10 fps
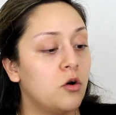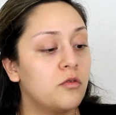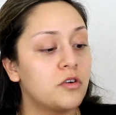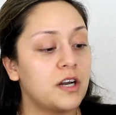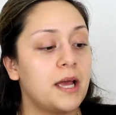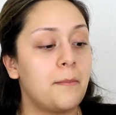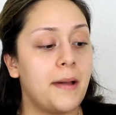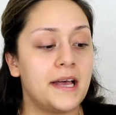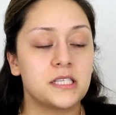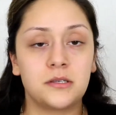overnight
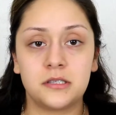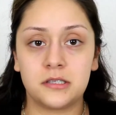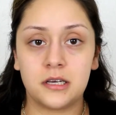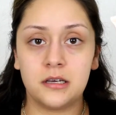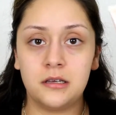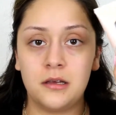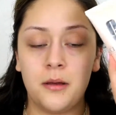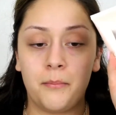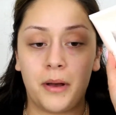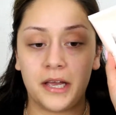mask
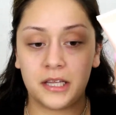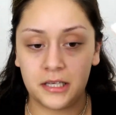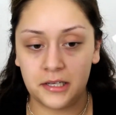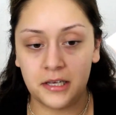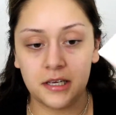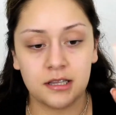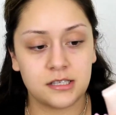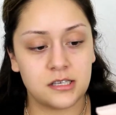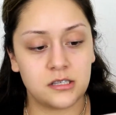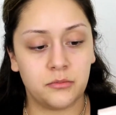by Clinique, and
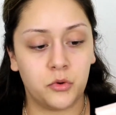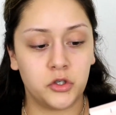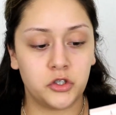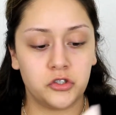this is the Moisture